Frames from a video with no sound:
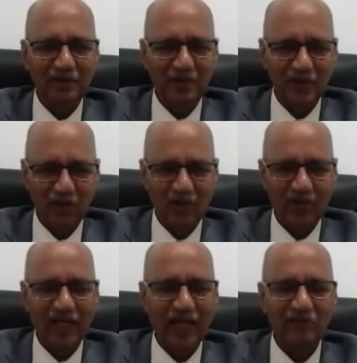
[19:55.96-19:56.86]
your
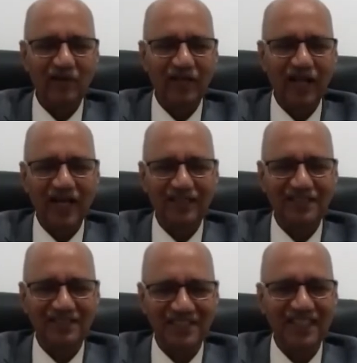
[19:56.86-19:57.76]
arrival on the
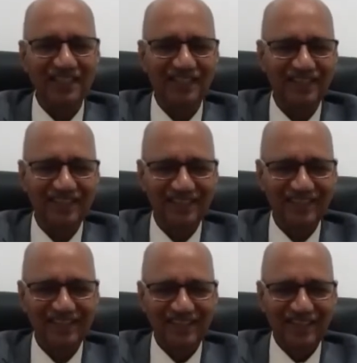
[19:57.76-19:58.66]
scene
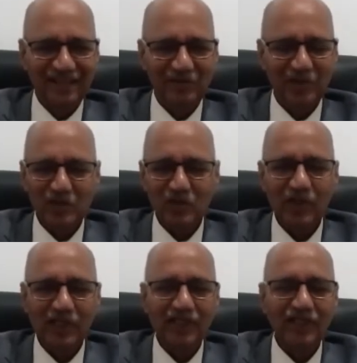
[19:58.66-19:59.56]

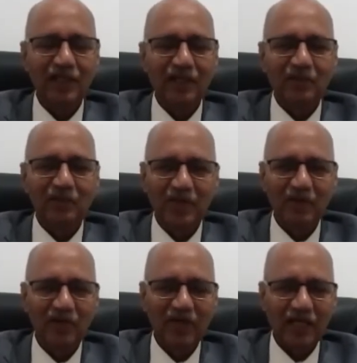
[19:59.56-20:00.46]
virtually. They
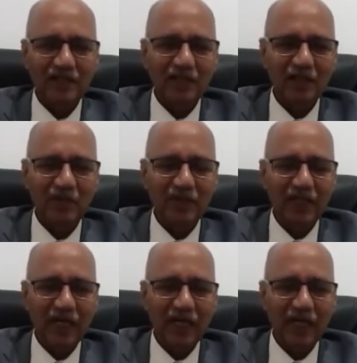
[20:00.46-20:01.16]
were asking me